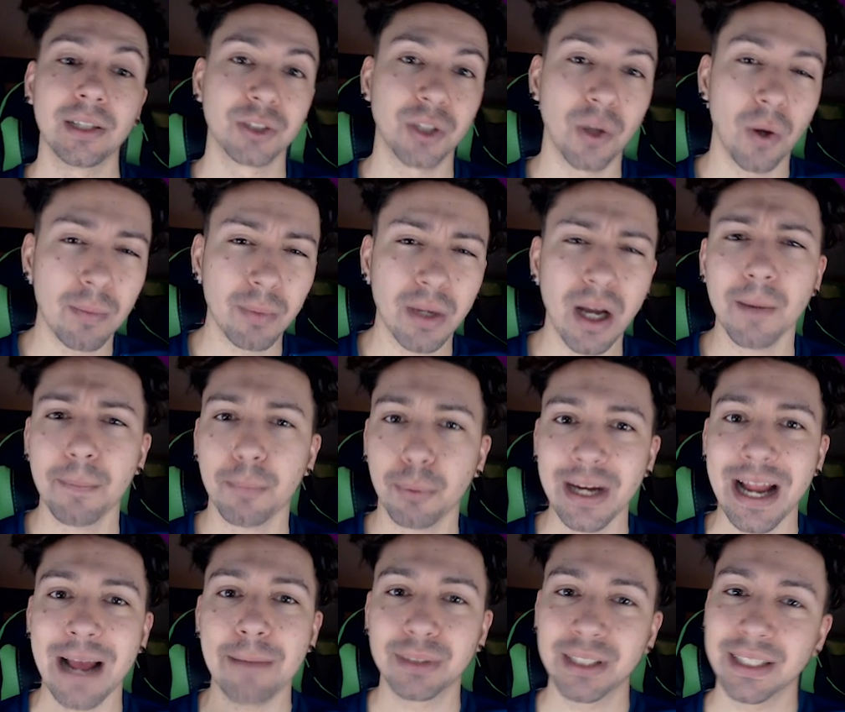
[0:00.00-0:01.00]
So I'm kind of
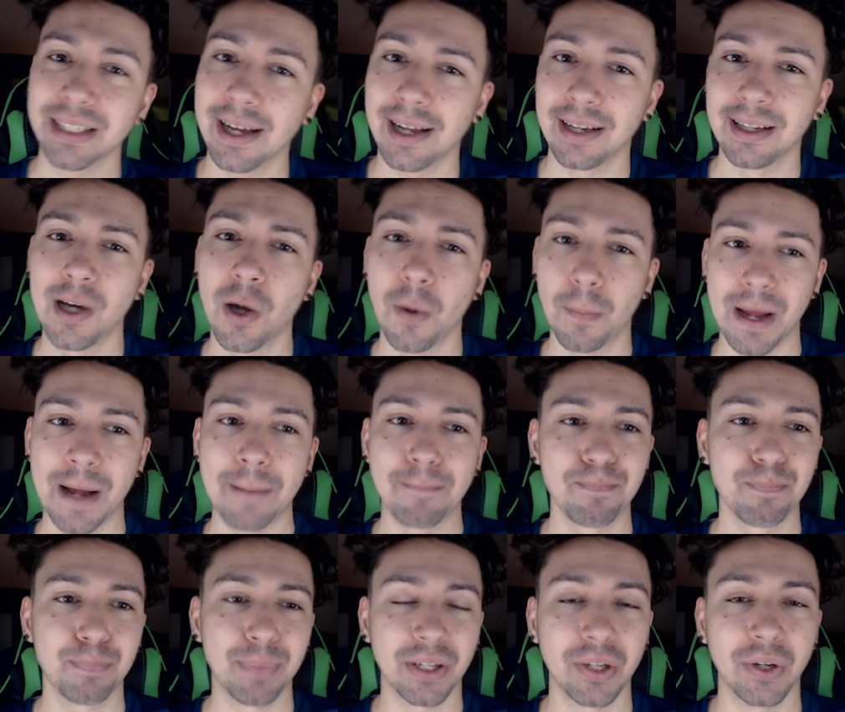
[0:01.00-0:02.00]
preempting it a little
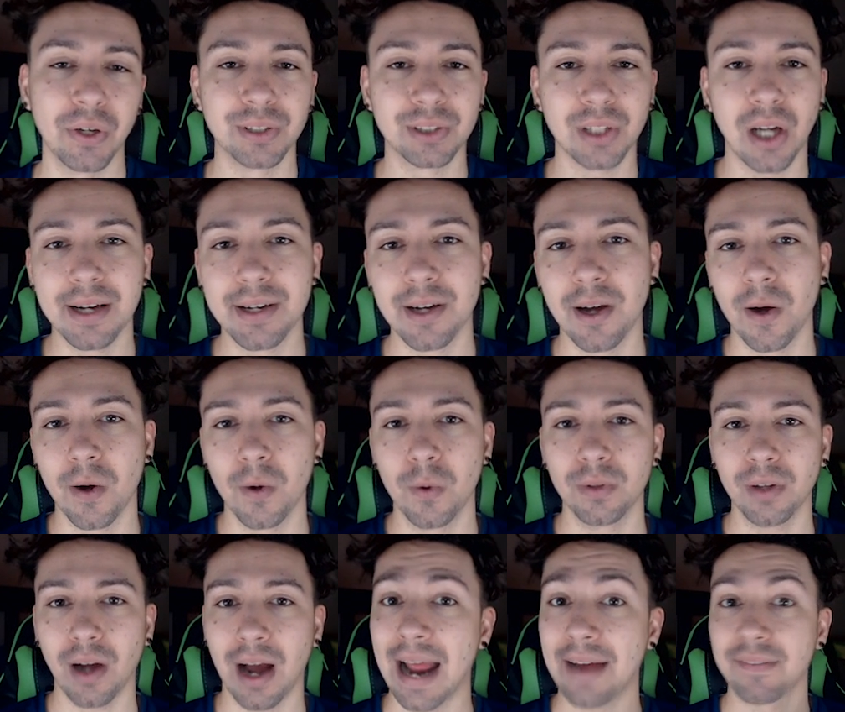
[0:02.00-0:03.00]
bit because I
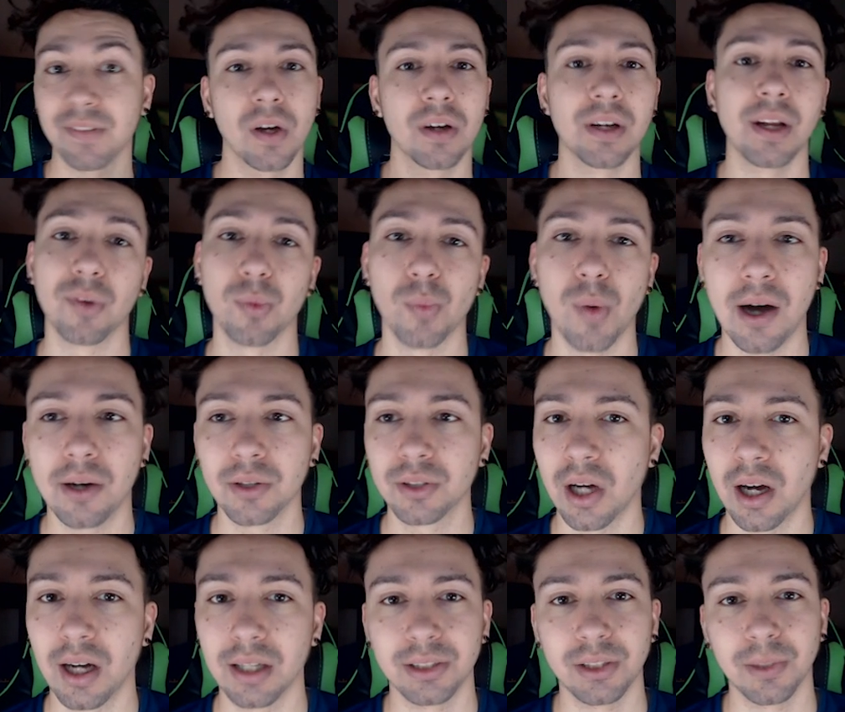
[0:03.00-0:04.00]
know I haven't got another
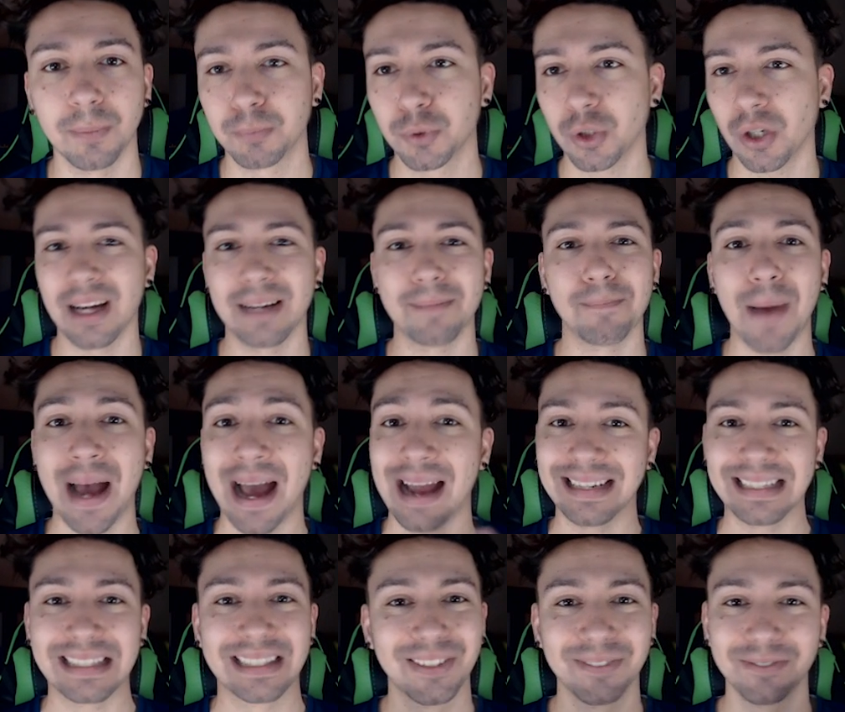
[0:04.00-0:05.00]
wild card to try and
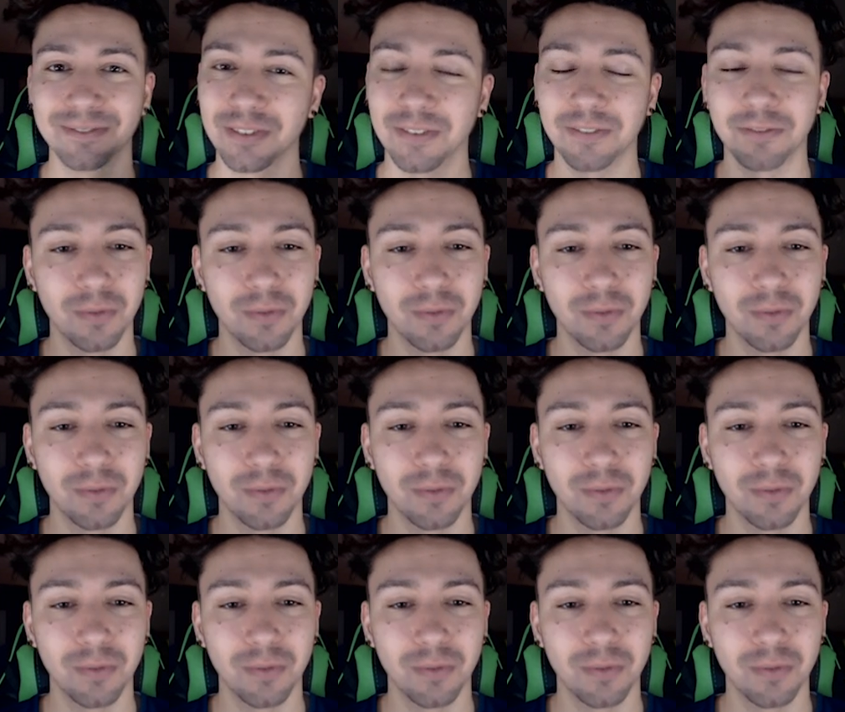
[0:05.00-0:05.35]
panic